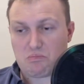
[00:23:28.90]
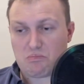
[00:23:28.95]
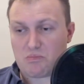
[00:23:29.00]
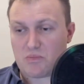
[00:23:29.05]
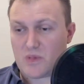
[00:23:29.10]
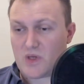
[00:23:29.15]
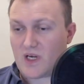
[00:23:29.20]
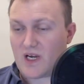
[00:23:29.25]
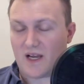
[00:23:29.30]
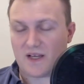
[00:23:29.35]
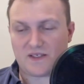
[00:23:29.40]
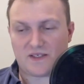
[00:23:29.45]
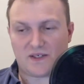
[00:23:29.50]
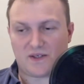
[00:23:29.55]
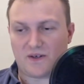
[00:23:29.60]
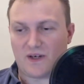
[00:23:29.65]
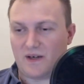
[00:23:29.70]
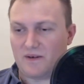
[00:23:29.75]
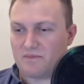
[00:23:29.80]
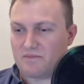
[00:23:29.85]
You guys are
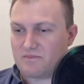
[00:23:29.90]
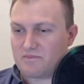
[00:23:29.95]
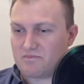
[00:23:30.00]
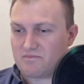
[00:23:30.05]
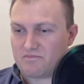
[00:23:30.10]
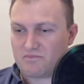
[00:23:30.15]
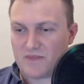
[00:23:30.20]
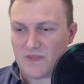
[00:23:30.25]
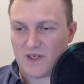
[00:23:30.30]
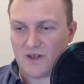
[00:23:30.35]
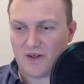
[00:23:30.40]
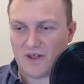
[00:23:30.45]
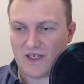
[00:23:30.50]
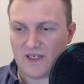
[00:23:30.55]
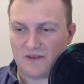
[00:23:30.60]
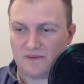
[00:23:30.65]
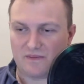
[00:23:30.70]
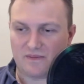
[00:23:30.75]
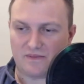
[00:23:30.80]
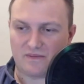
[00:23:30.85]
great. You know
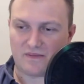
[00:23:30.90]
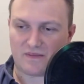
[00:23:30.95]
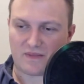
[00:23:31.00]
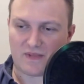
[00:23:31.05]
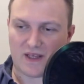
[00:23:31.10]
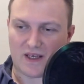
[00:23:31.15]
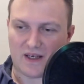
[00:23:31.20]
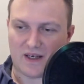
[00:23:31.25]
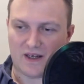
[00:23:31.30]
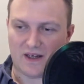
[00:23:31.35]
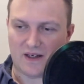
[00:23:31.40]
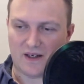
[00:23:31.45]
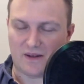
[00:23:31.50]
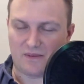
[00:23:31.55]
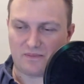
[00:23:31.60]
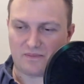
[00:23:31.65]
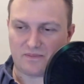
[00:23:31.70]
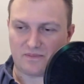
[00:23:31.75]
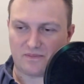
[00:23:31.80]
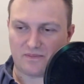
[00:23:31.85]
what?
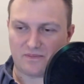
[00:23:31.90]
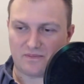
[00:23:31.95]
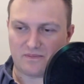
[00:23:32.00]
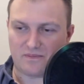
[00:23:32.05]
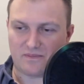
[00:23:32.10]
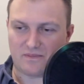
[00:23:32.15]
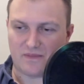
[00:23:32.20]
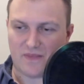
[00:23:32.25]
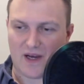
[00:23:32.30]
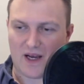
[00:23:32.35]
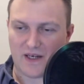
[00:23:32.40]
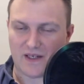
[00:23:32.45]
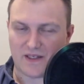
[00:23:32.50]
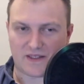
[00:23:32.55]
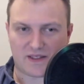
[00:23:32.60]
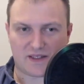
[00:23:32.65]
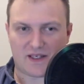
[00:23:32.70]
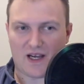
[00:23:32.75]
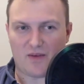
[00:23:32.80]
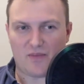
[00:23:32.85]
I
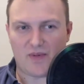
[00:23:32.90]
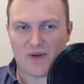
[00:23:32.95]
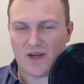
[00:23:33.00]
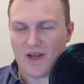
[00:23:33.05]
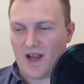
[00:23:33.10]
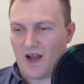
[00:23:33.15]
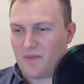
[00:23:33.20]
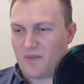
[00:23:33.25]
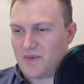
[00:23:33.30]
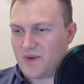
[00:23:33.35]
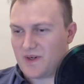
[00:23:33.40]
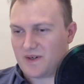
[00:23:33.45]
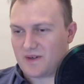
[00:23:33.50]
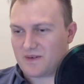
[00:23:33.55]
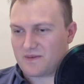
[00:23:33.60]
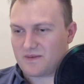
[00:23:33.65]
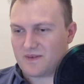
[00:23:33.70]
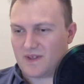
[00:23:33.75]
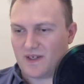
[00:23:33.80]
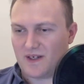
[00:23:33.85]
just can't be
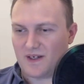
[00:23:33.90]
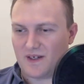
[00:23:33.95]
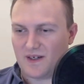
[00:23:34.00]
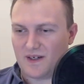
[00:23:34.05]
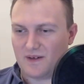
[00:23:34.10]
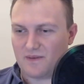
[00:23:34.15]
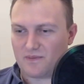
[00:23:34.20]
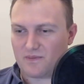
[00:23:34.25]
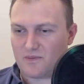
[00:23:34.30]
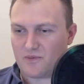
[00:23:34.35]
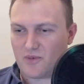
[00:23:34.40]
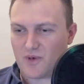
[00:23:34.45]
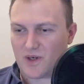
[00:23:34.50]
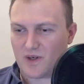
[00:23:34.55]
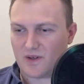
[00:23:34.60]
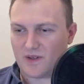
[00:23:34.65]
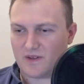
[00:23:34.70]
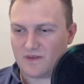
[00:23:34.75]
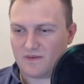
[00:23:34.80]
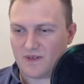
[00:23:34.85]
happier.
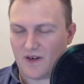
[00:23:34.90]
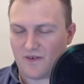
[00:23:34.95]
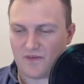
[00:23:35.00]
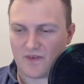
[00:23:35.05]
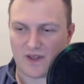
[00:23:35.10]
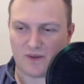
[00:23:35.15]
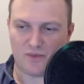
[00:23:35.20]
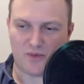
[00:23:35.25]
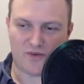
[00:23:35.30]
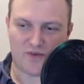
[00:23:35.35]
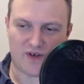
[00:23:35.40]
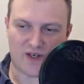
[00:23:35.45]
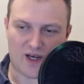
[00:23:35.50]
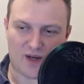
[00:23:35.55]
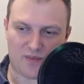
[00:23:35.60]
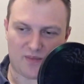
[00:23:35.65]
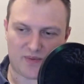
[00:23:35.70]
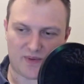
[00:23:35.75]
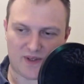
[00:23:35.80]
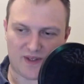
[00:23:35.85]
We're definitely moving
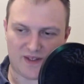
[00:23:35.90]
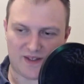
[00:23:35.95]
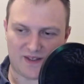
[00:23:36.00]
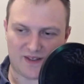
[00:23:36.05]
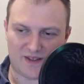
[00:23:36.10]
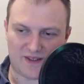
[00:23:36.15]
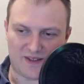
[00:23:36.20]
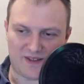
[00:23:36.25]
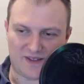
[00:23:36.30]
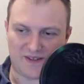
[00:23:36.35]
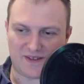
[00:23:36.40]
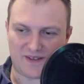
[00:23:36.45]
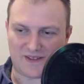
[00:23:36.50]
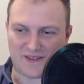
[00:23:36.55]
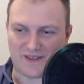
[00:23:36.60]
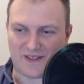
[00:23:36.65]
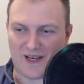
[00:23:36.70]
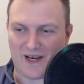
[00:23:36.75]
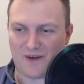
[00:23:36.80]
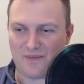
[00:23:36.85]
up in the
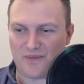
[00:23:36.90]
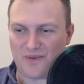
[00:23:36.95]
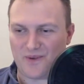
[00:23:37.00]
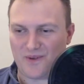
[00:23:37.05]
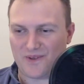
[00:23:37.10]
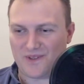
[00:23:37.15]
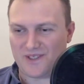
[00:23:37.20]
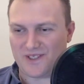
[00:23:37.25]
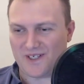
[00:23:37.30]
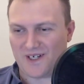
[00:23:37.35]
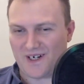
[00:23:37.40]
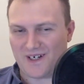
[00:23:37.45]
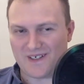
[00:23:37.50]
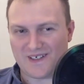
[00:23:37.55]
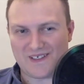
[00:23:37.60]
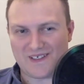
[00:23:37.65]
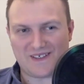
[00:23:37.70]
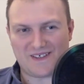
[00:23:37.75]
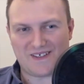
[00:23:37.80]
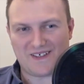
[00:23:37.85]
stake pool
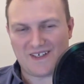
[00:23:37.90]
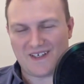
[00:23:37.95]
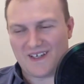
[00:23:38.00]
charts,